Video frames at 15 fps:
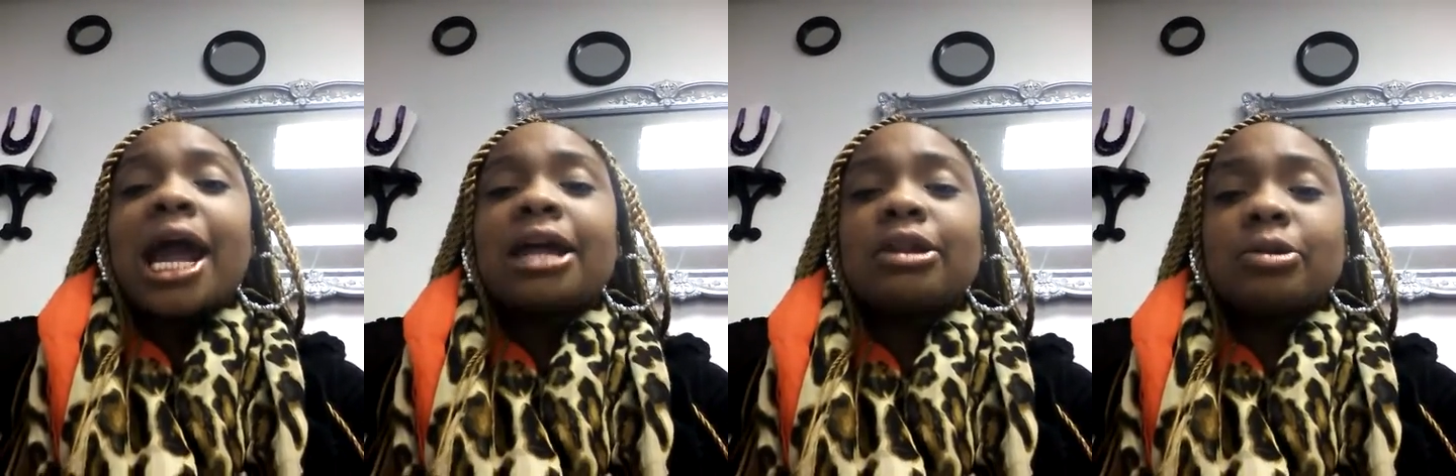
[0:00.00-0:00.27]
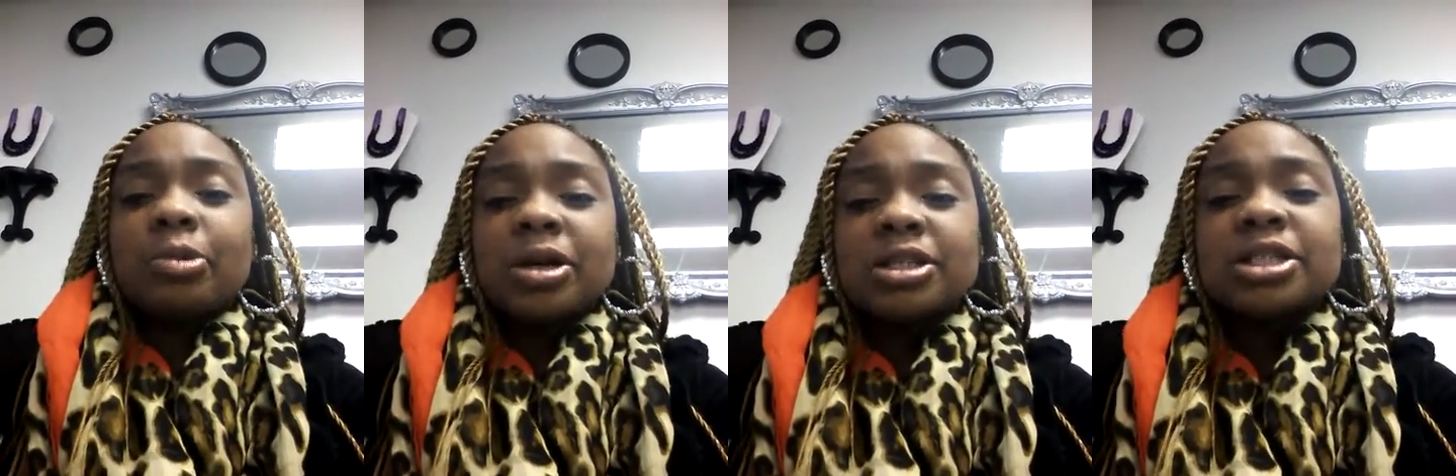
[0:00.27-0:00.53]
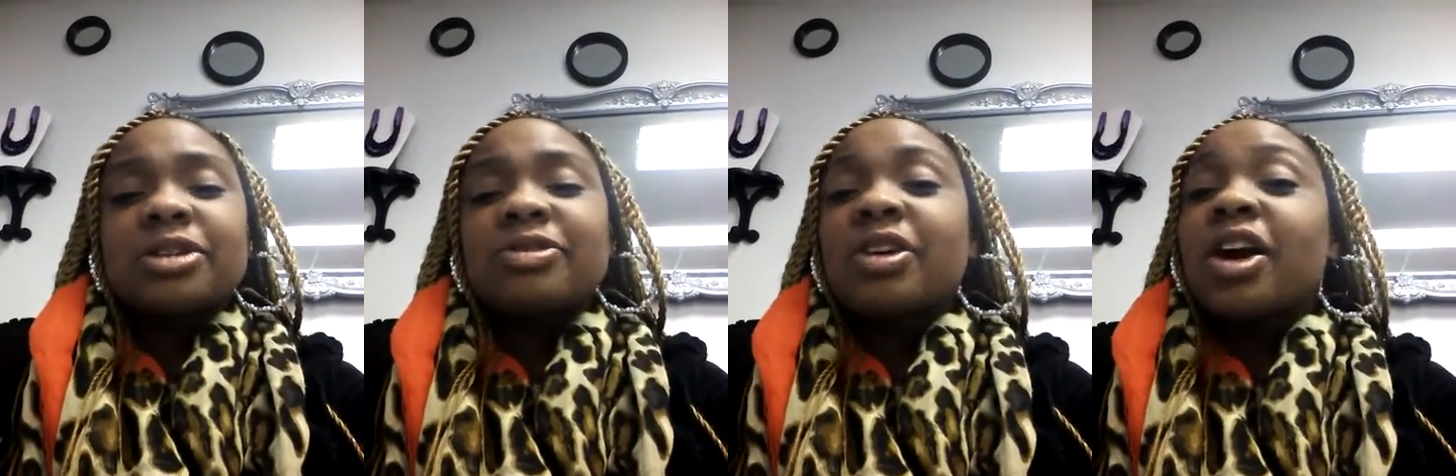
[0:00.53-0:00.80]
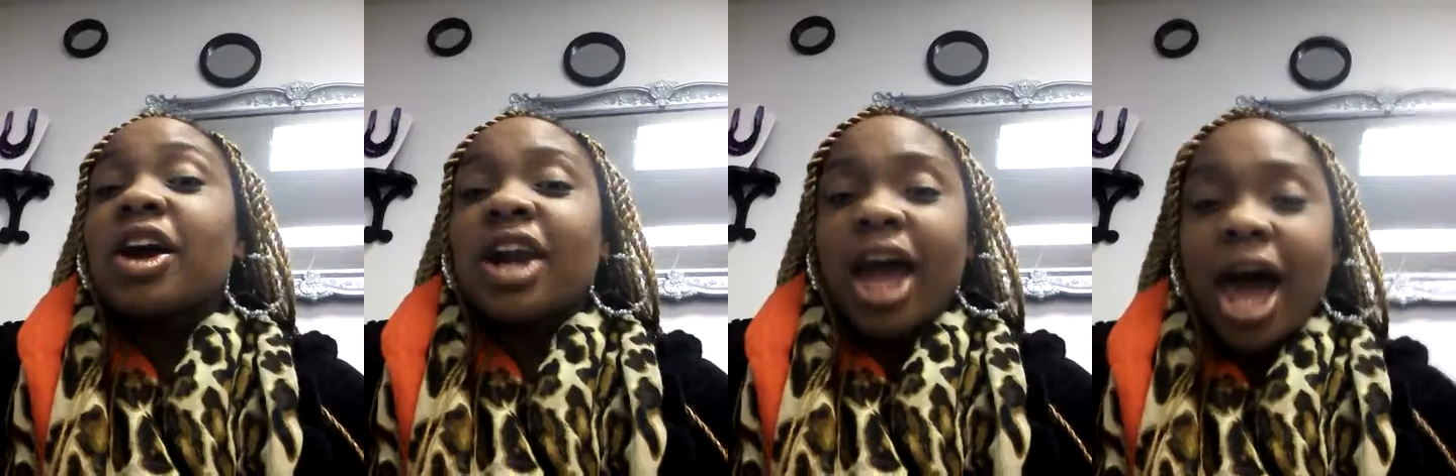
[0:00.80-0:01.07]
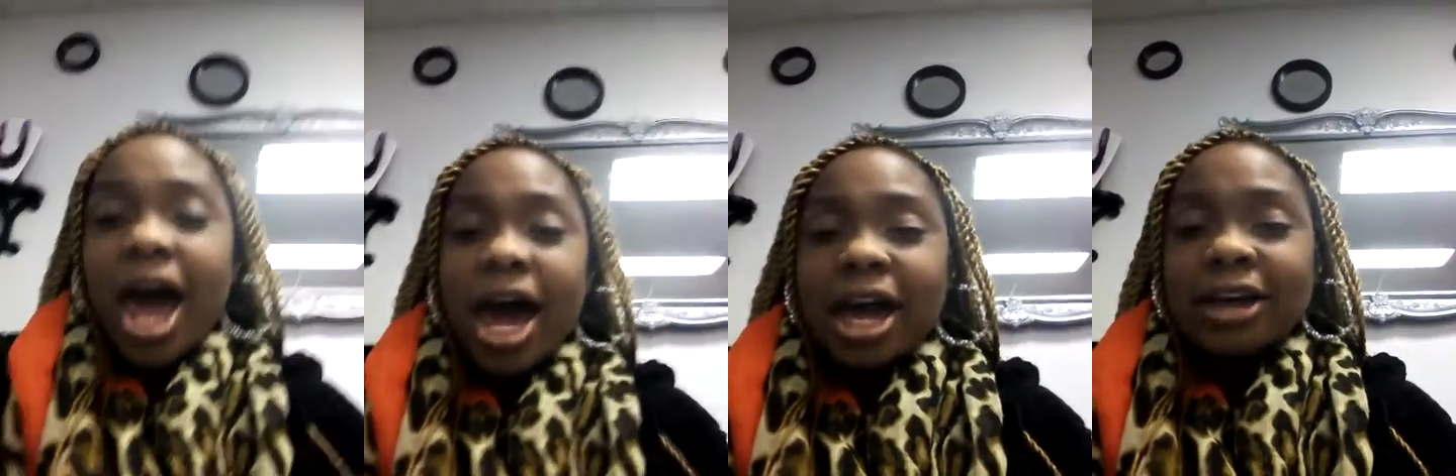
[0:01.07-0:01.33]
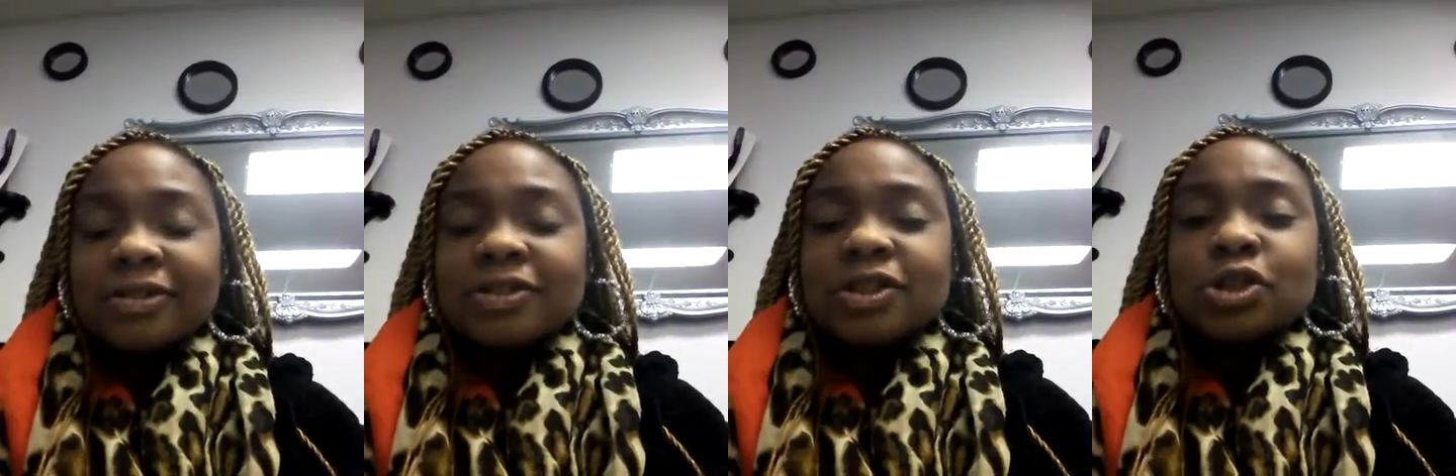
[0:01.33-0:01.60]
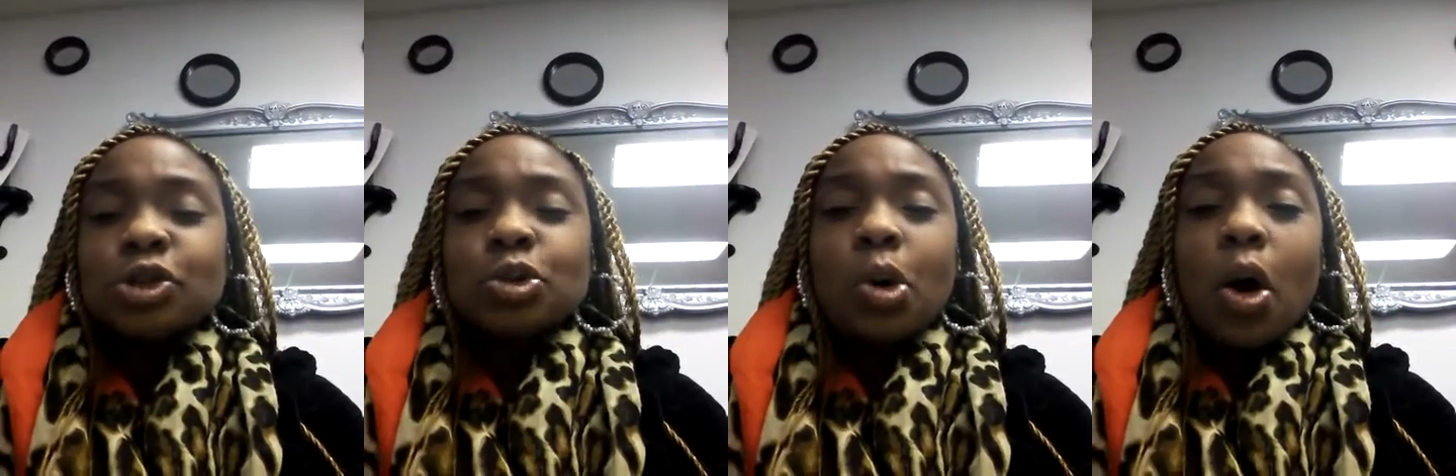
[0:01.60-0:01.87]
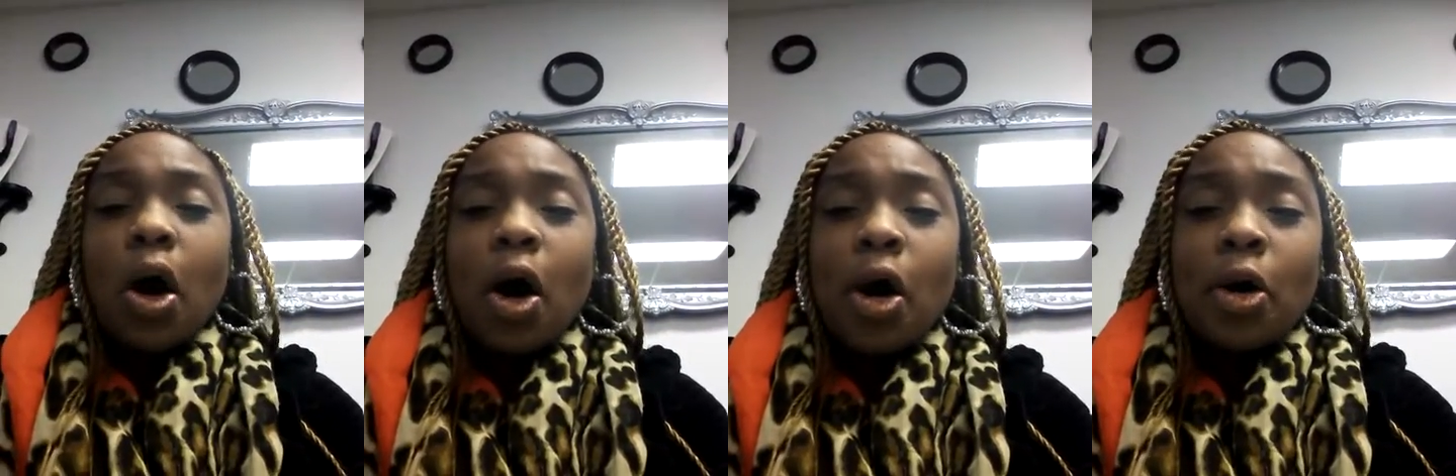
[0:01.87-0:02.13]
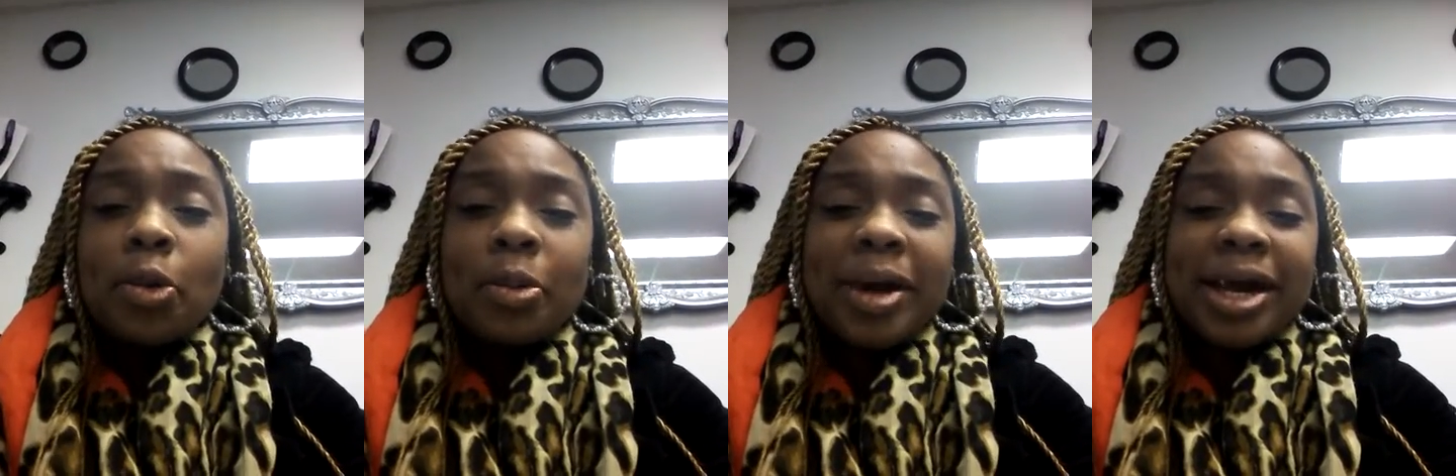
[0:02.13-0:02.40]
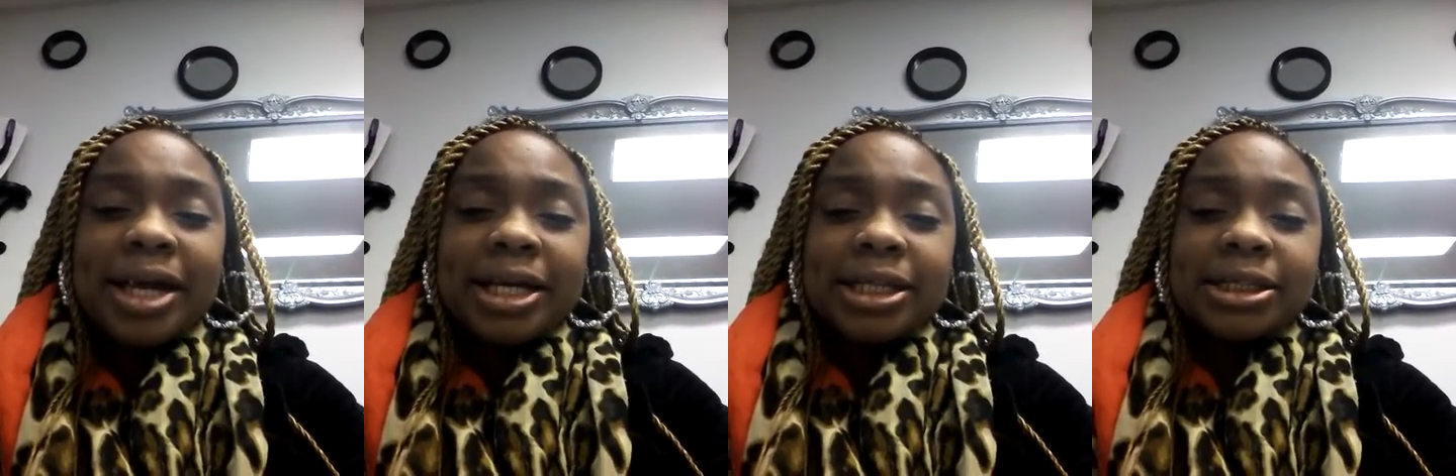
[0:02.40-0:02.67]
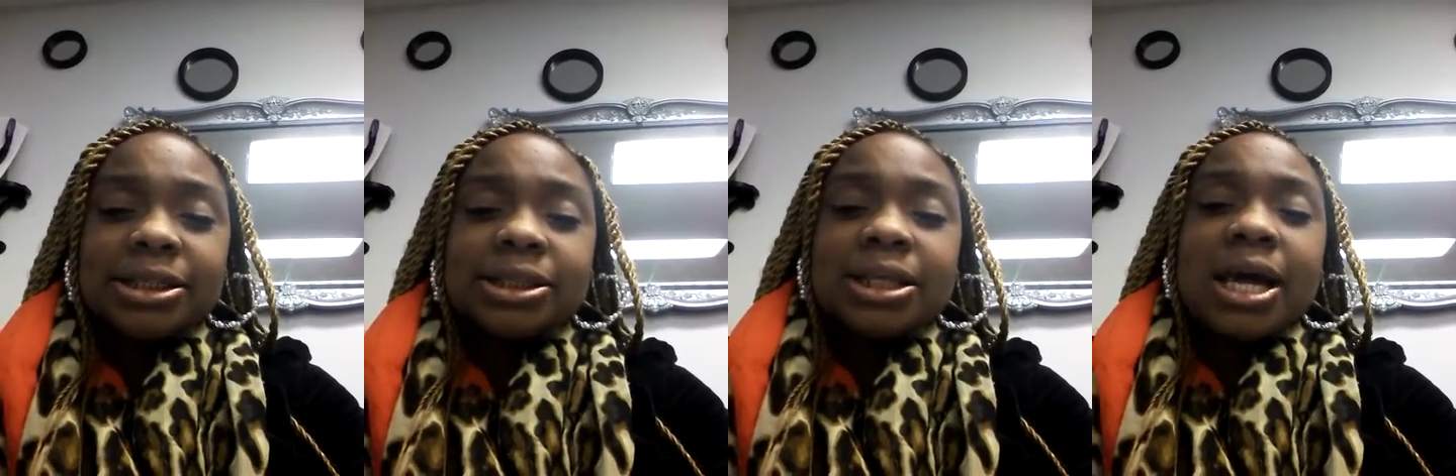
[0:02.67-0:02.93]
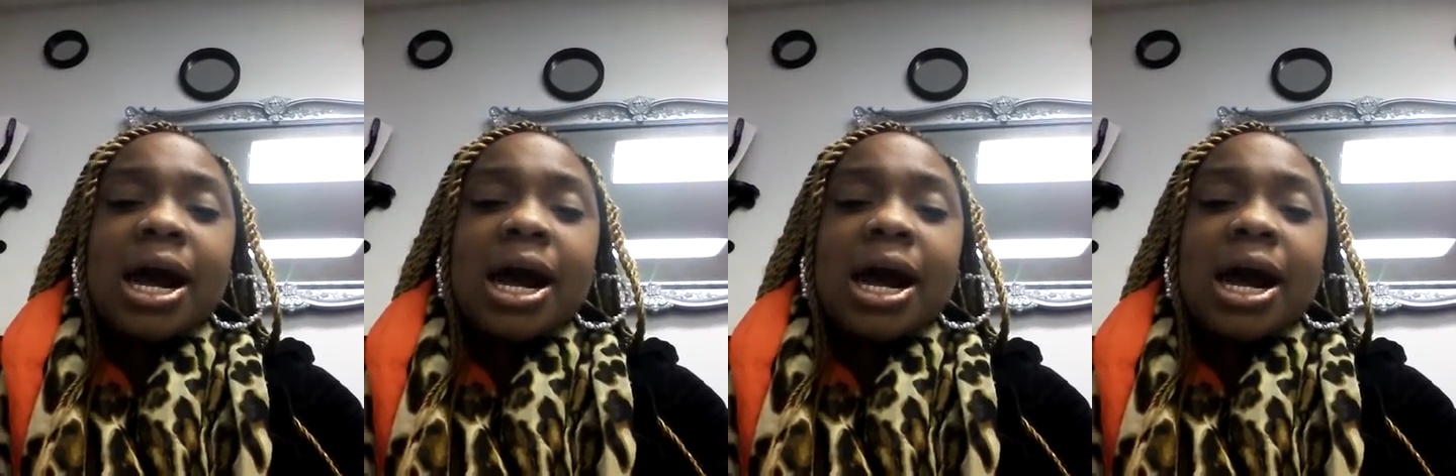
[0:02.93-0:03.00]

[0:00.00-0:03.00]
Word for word: and the rest of your lives to always